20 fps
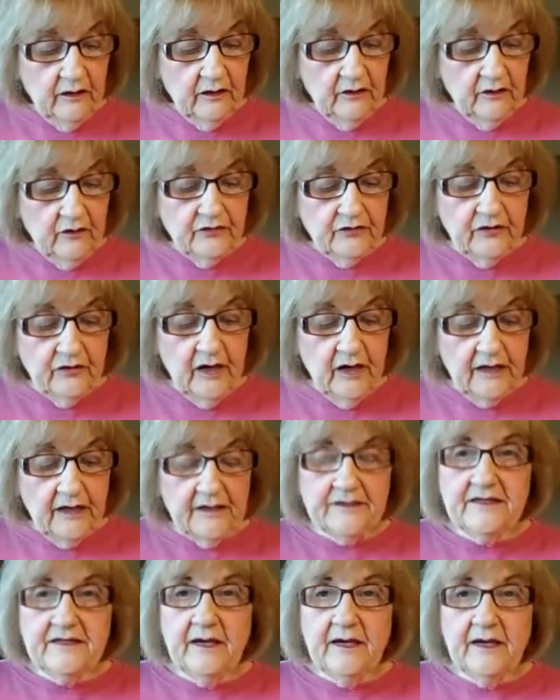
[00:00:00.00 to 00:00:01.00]
you should not
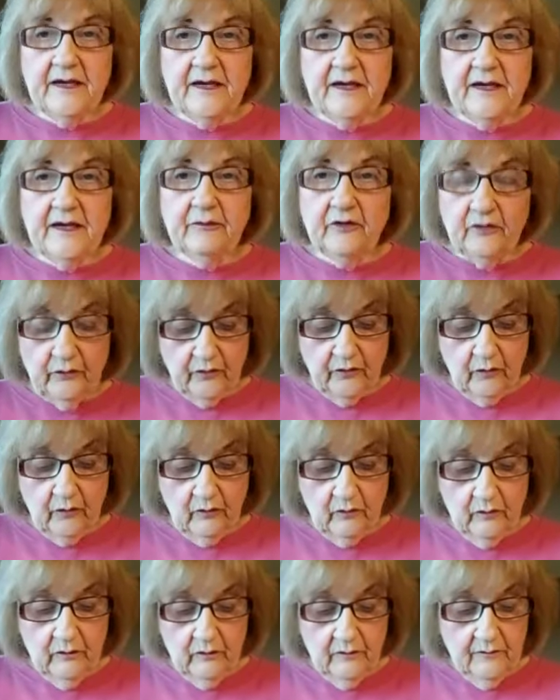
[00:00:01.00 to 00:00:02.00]
attempt to do
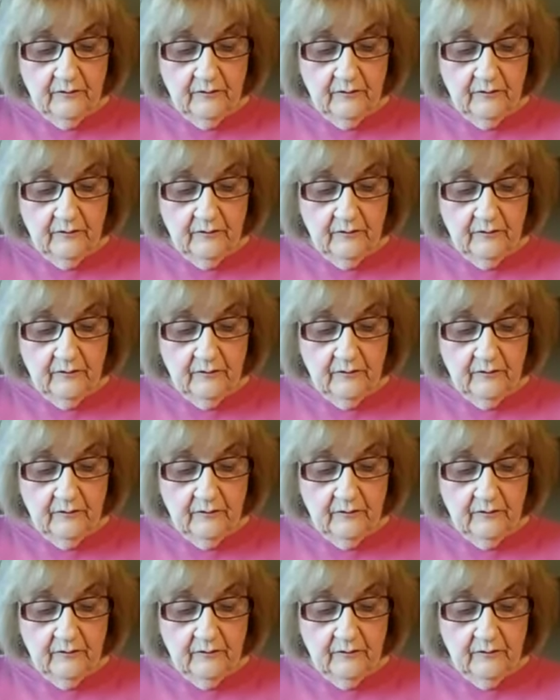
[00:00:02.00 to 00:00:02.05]
so.